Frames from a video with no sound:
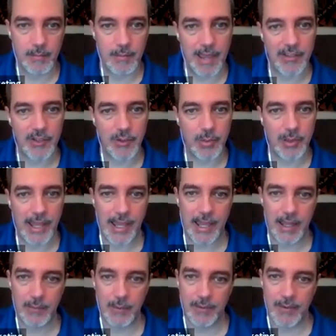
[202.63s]
The master
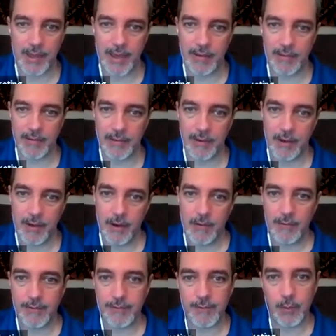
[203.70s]
plan, we have
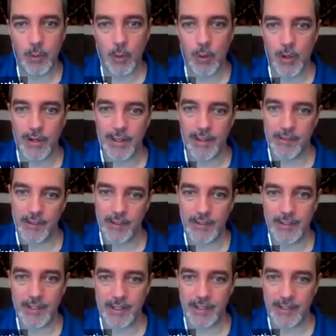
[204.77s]
4
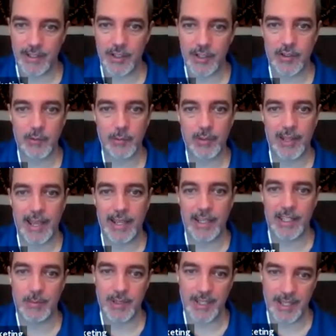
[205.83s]
existing conditions
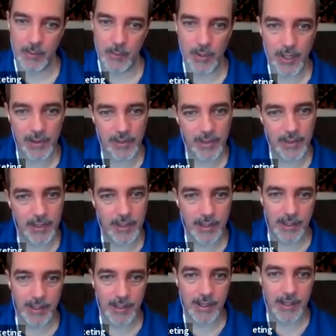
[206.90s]
planned to begin with,
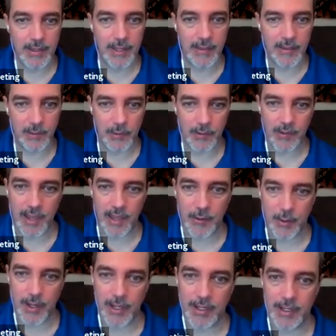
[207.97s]
and then some site
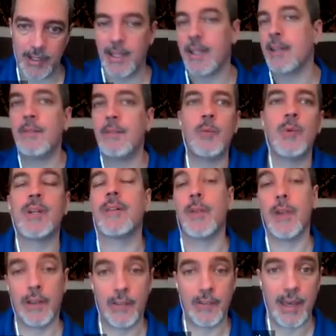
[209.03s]
grading, and then
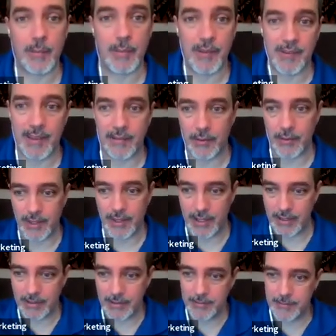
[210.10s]
whatever else happens after
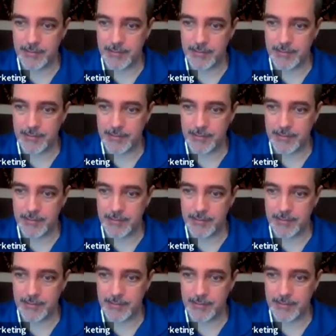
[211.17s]
that.